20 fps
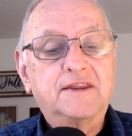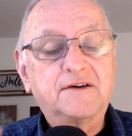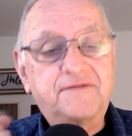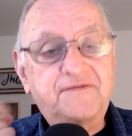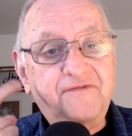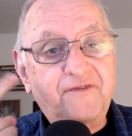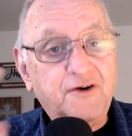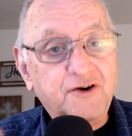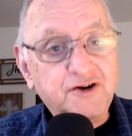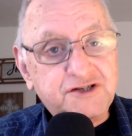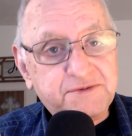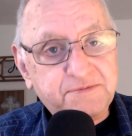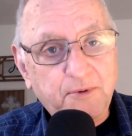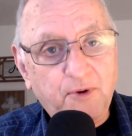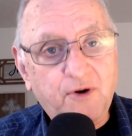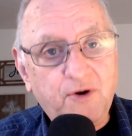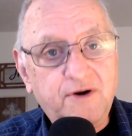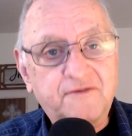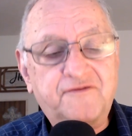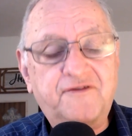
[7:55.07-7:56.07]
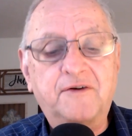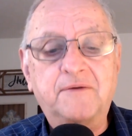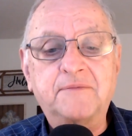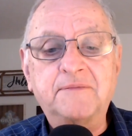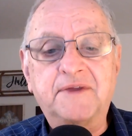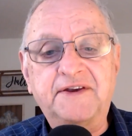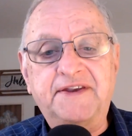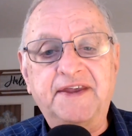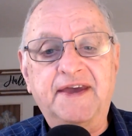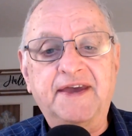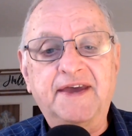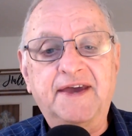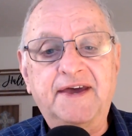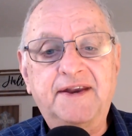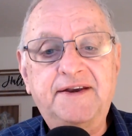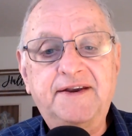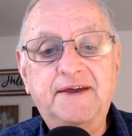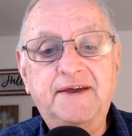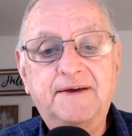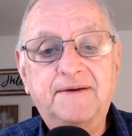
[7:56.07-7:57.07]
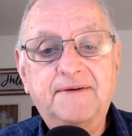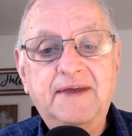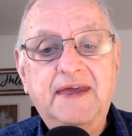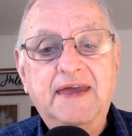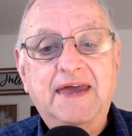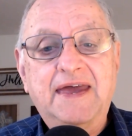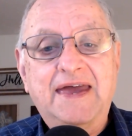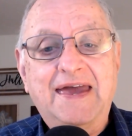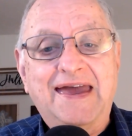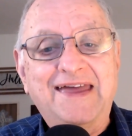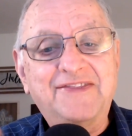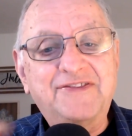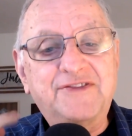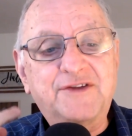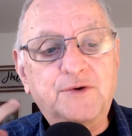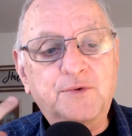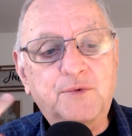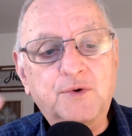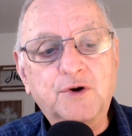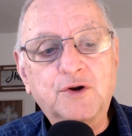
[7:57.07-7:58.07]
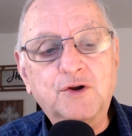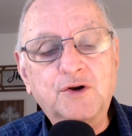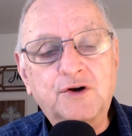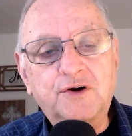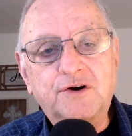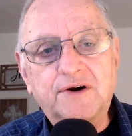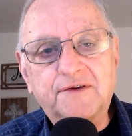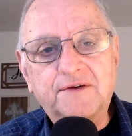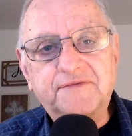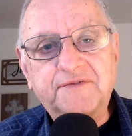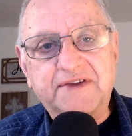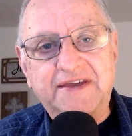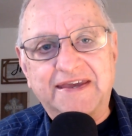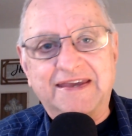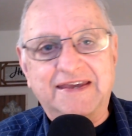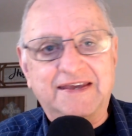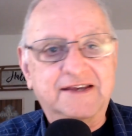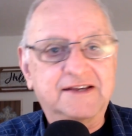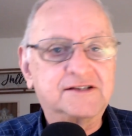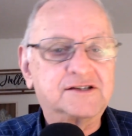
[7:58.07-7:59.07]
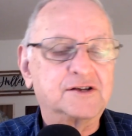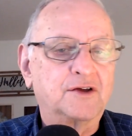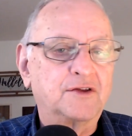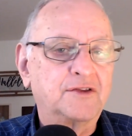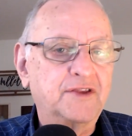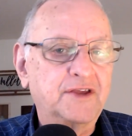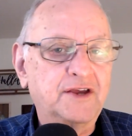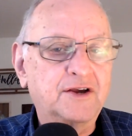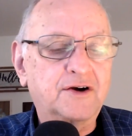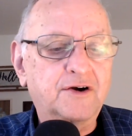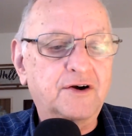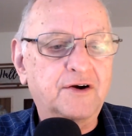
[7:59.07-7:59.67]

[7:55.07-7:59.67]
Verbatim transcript: the firstborn from the dead, and the ruler of kings on the